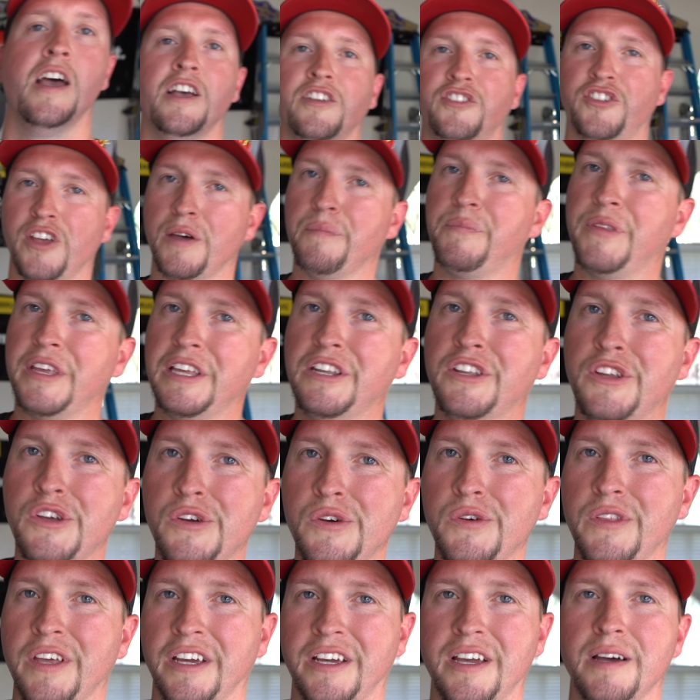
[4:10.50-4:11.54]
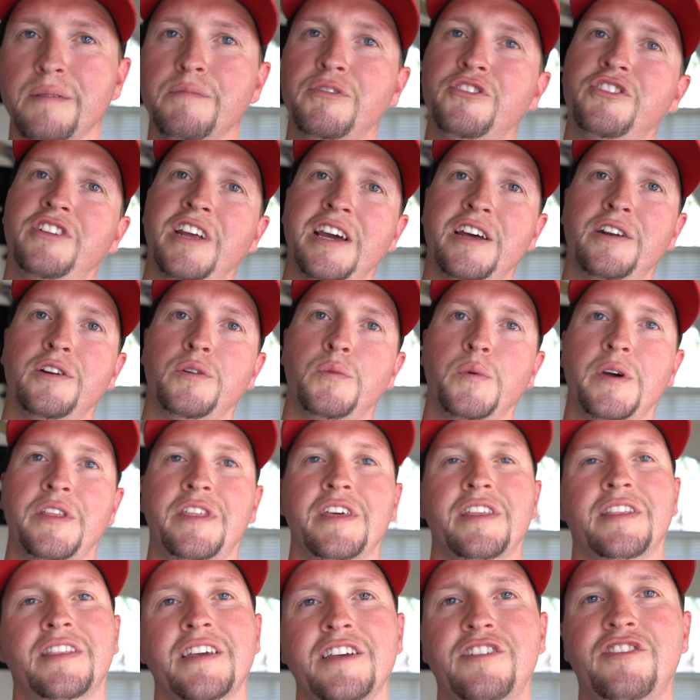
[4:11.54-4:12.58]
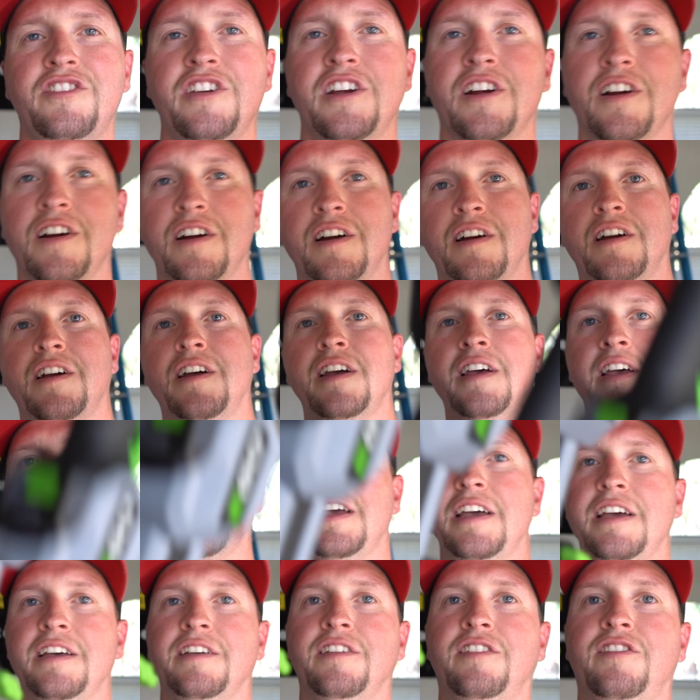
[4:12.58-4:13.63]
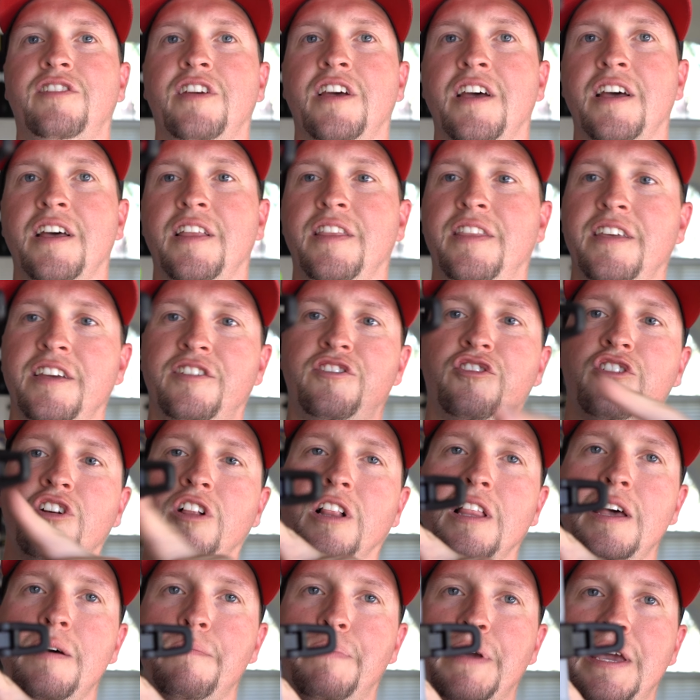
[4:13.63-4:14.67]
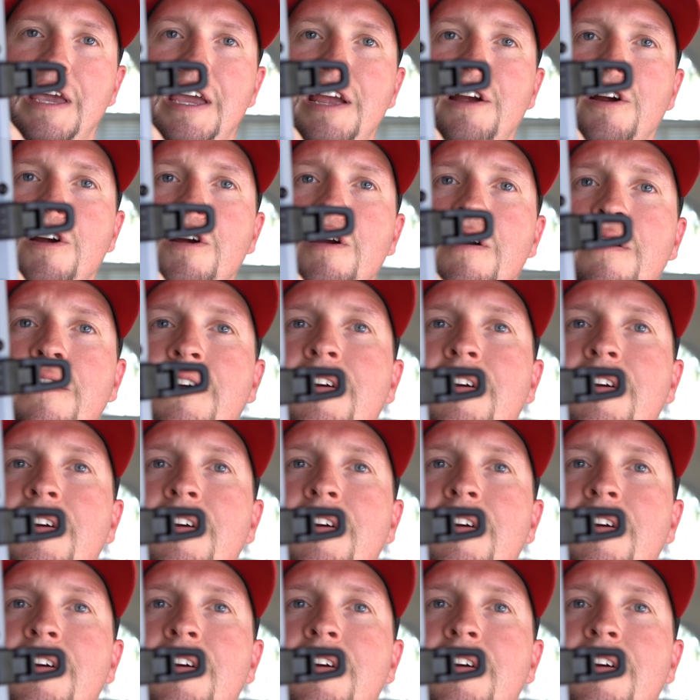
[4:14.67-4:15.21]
Something new that comes standard with it this year is this clip here